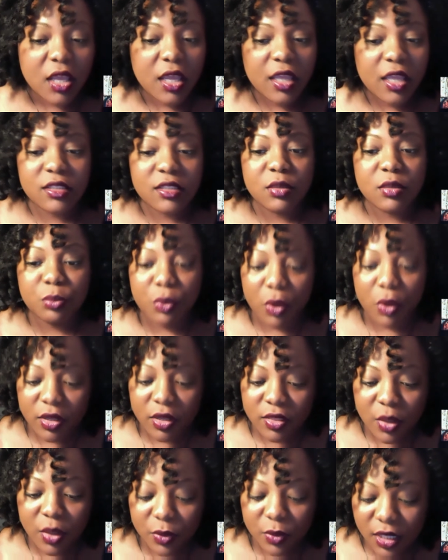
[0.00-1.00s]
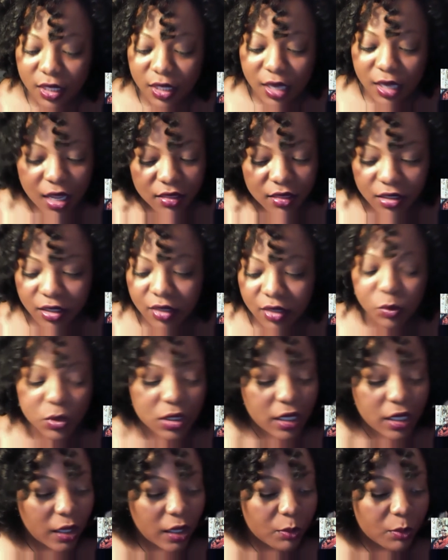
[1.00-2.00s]
It's important that we get out there and we
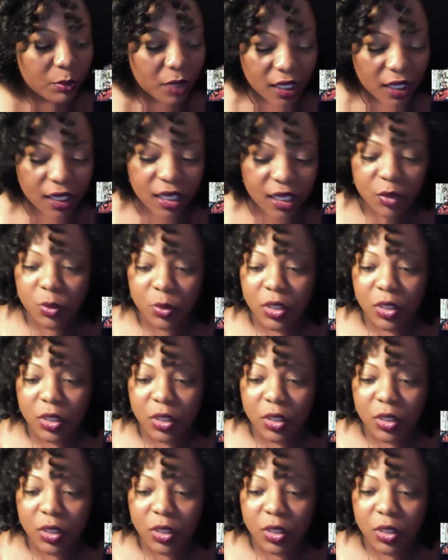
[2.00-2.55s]
campaign.